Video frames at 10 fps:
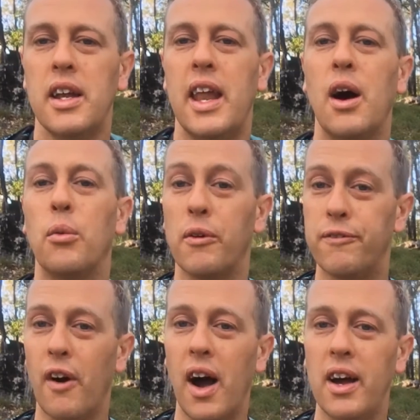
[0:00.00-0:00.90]
Now, with
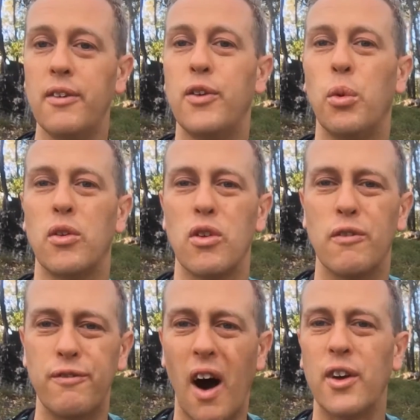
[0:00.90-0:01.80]
fire, if you want a real
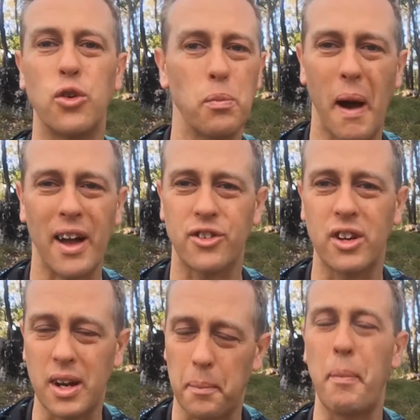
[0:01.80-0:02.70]
vital,
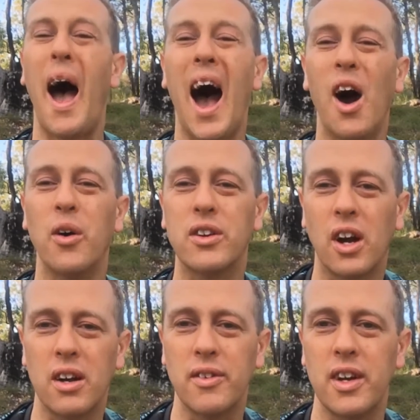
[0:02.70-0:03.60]
passionate, empowered
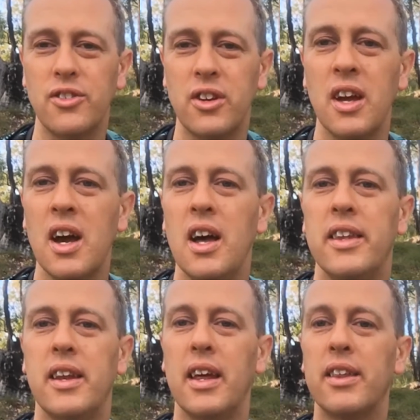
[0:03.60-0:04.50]
kind of energy,
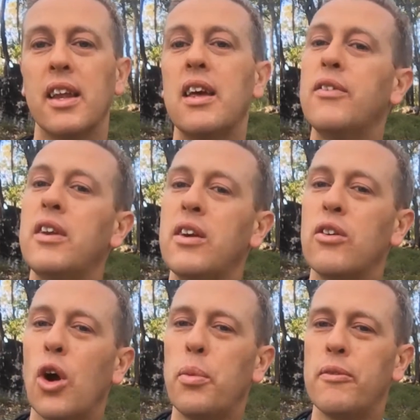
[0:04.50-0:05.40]
then either leave it
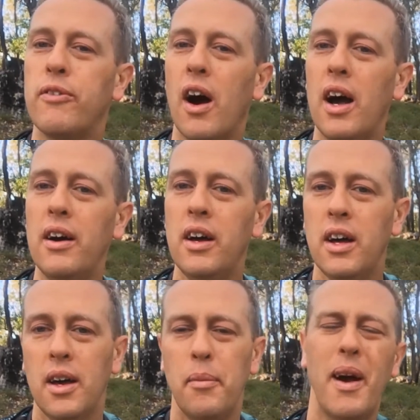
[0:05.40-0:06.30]
near an open fire
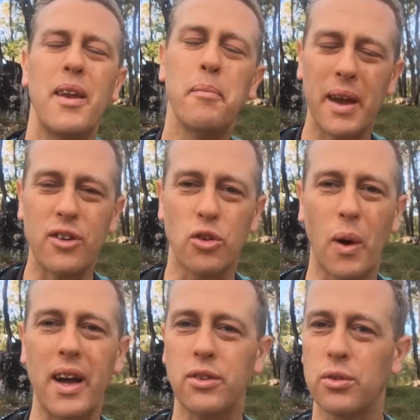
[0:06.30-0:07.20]
about a metre
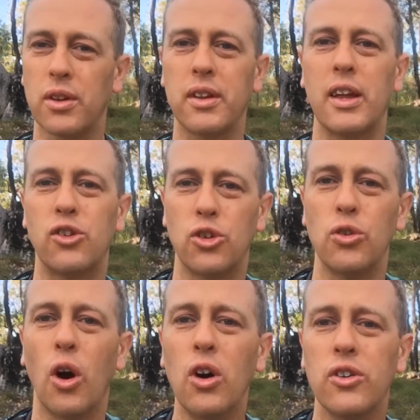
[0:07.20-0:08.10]
away so it doesn't get
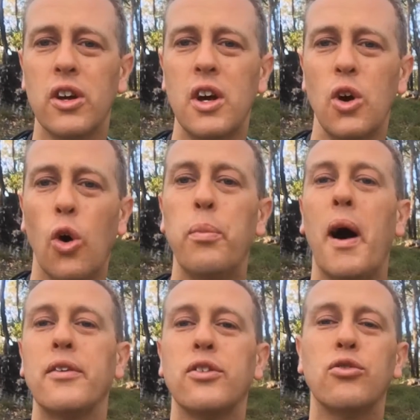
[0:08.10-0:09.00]
too hot, or
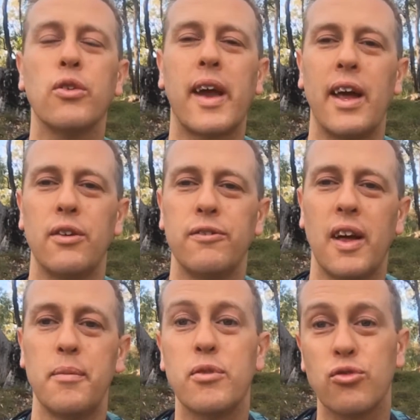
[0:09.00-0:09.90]
pass it through a candle
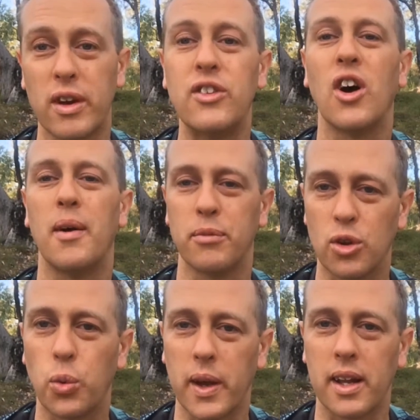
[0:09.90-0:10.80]
flame 3 times
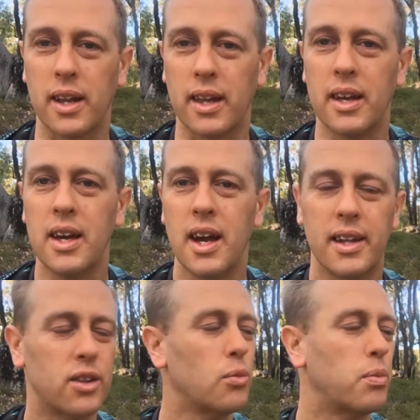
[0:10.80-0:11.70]
quickly,
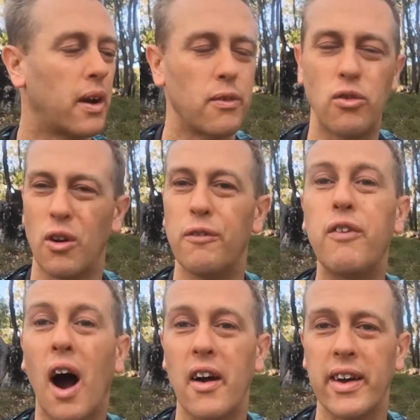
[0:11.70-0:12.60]
and this will give a real
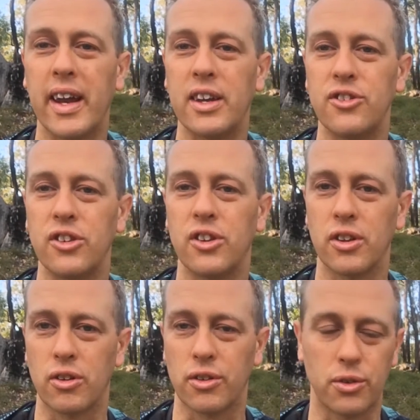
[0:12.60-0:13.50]
fiery energy to
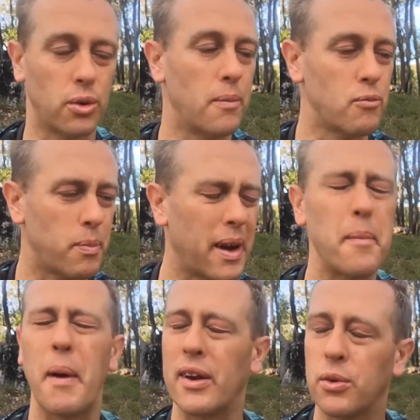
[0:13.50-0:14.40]
the crystal and bring
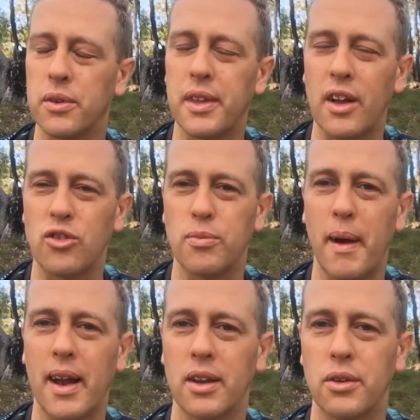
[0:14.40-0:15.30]
it back to its natural
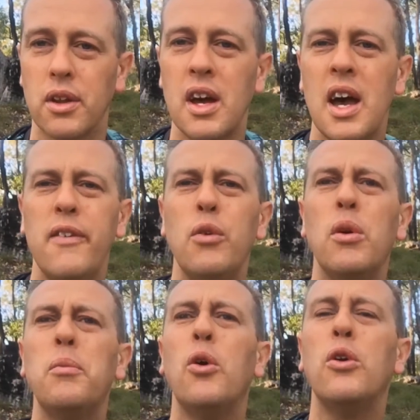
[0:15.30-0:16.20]
balance. If you
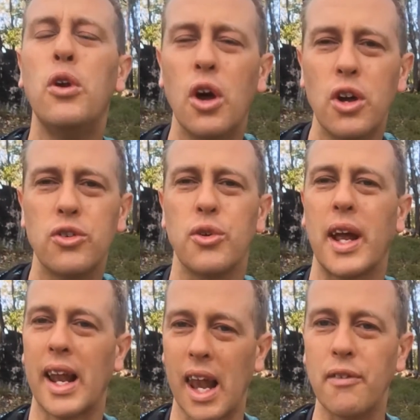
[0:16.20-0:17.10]
want a more
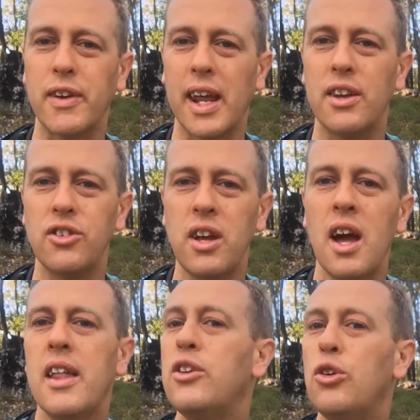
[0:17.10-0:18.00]
nurturing, loving energy,
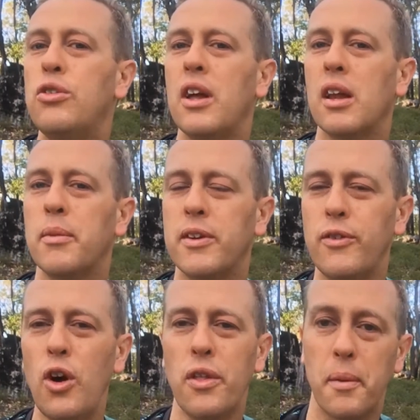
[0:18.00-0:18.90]
then use the element
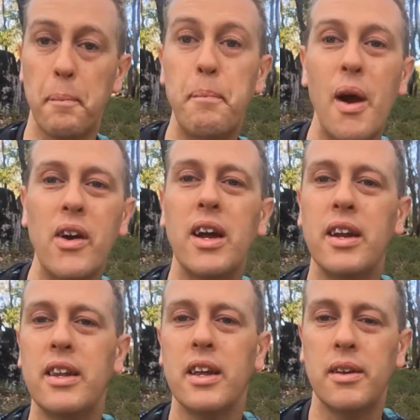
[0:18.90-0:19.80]
of earth and bury
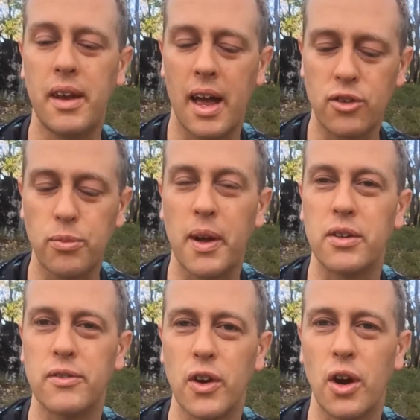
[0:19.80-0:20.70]
it in the natural
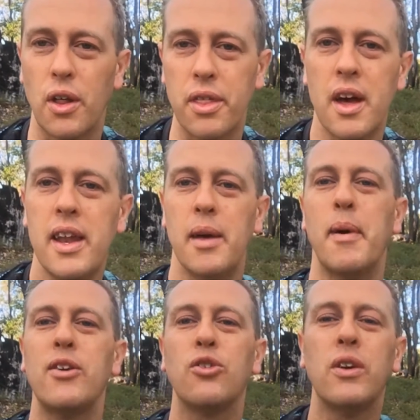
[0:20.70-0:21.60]
piece of earth. Now,
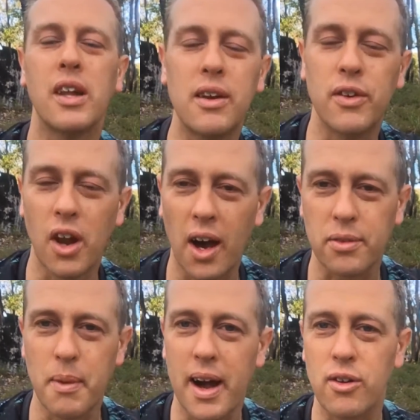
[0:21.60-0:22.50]
make sure you leave a
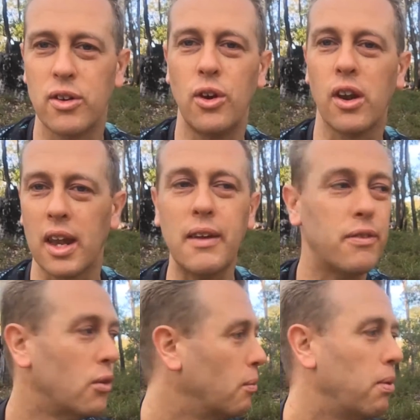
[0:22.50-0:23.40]
nice marker and not a
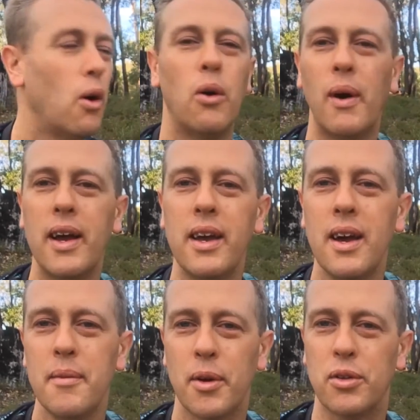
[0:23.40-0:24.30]
leaf that will blow away,
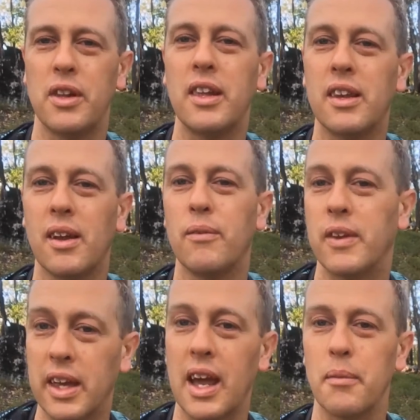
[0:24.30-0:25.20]
because then you end up
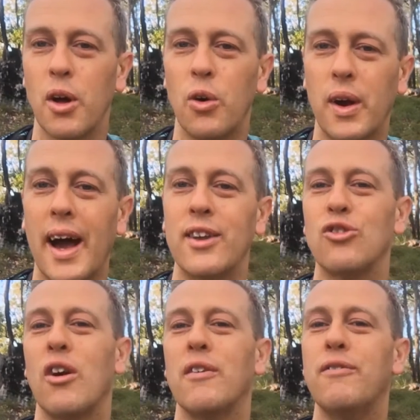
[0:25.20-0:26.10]
digging up the whole
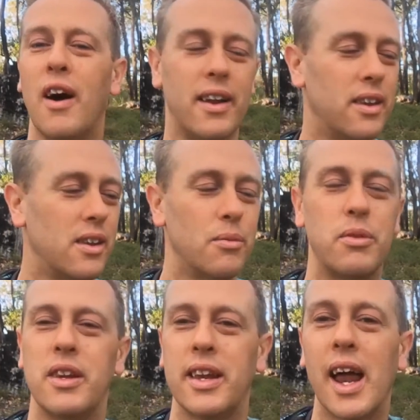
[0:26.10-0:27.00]
garden trying to find the
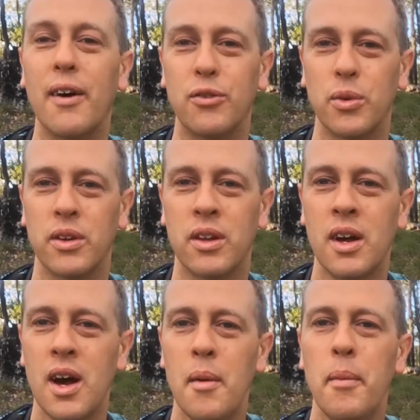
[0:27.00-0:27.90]
obsidian afterwards.
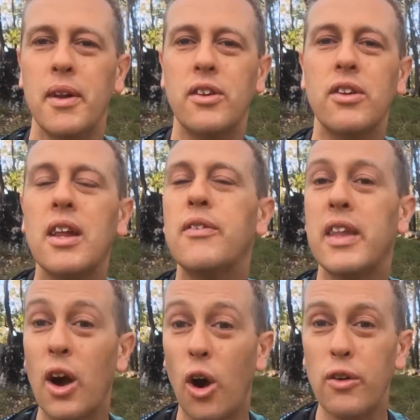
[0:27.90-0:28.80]
But just leave
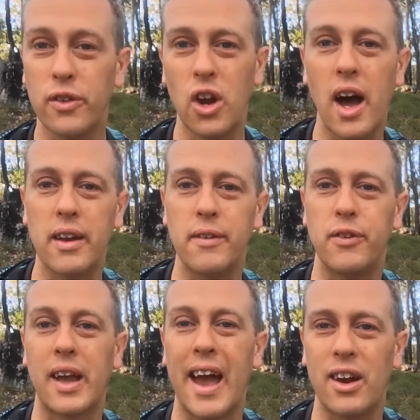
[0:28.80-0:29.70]
it there overnight if
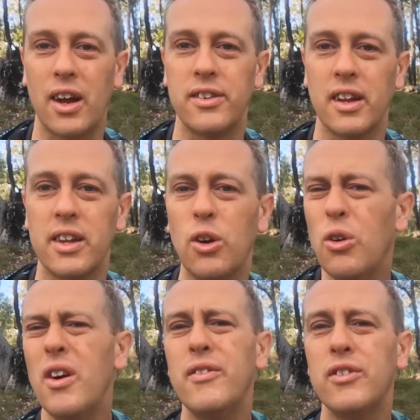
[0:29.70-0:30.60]
you can, ideally,
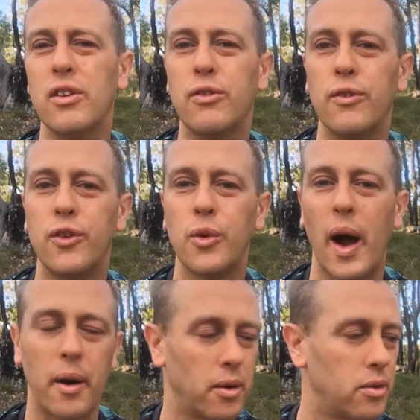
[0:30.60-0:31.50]
or even just for a few
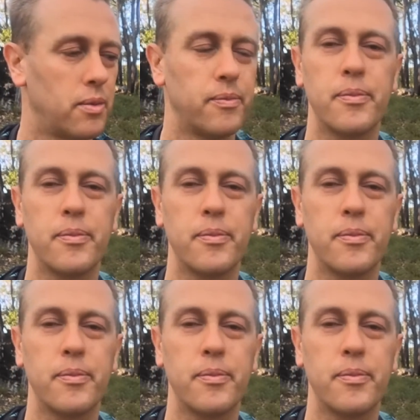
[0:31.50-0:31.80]
hours.